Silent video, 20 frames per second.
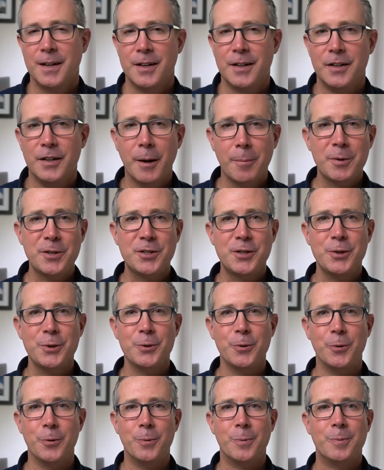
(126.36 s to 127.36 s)
Number
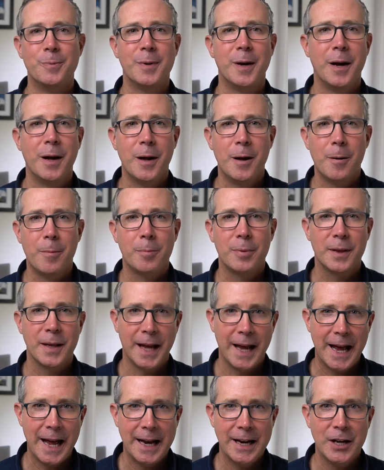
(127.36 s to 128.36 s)
two,
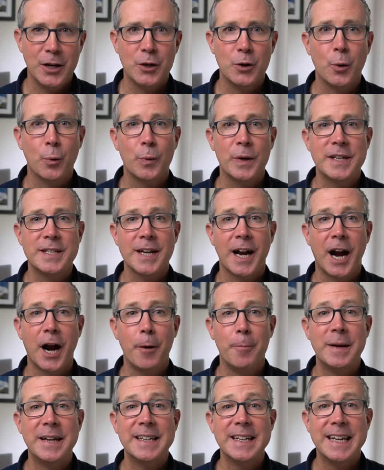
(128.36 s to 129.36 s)
plan your
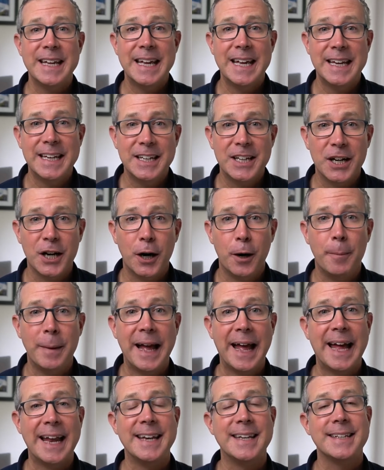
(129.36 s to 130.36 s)
retirement income
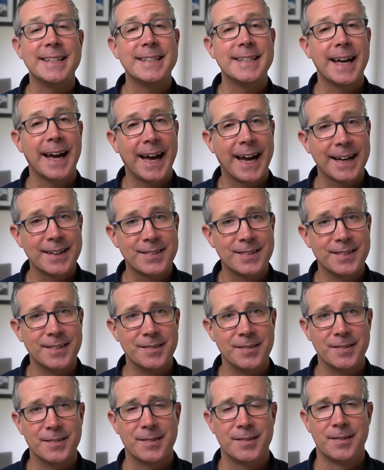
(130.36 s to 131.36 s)
and
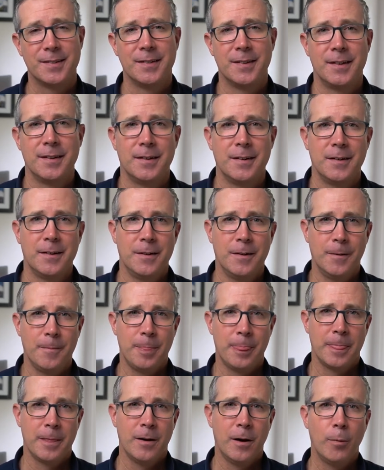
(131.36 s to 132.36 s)
taxes.
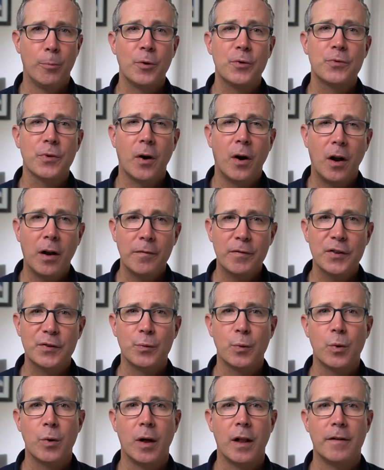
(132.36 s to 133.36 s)
Almost all of us
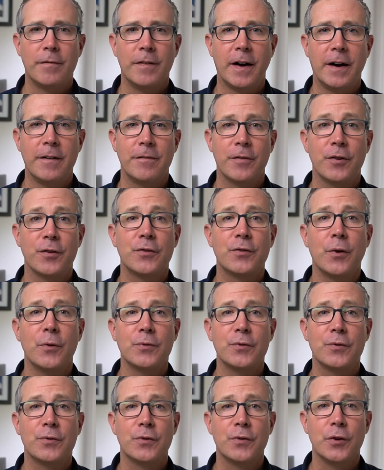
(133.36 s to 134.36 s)
will qualify for
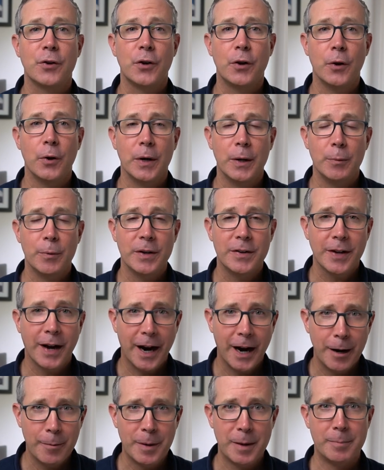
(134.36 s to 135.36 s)
Social Security
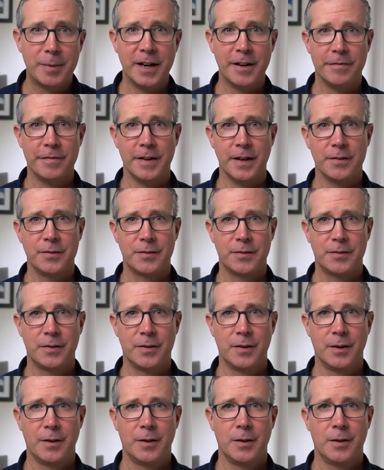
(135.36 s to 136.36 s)
retirement benefits.
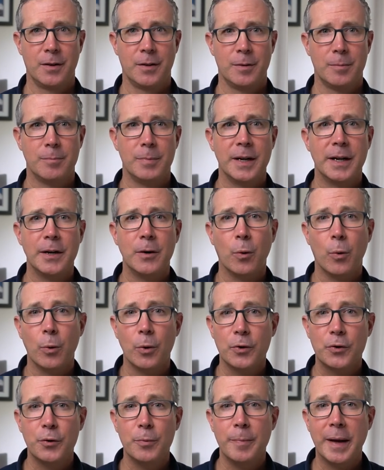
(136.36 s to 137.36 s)
But in
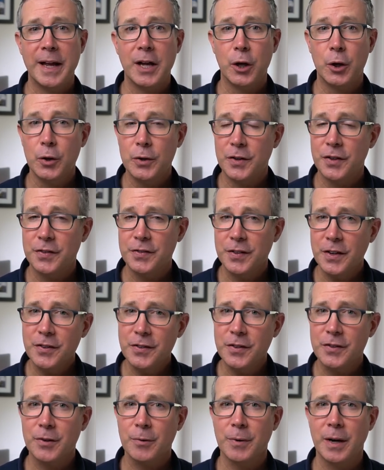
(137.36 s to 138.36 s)
order to make good
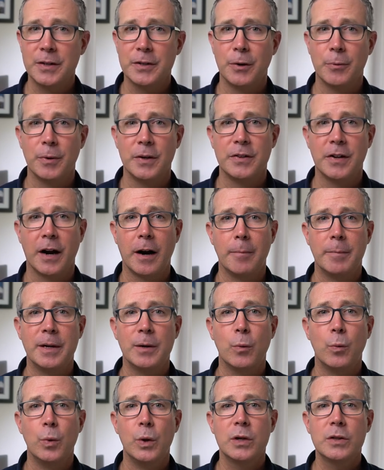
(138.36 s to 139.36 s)
decisions around your retirement,
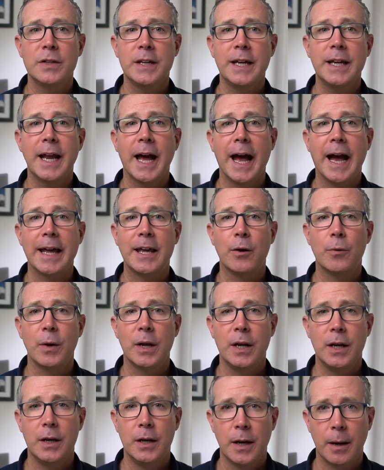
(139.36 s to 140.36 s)
we'll need
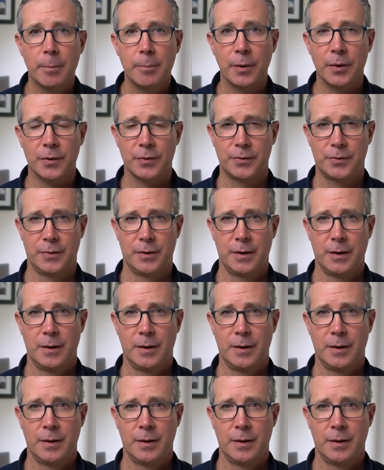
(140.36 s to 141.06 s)
accurate numbers.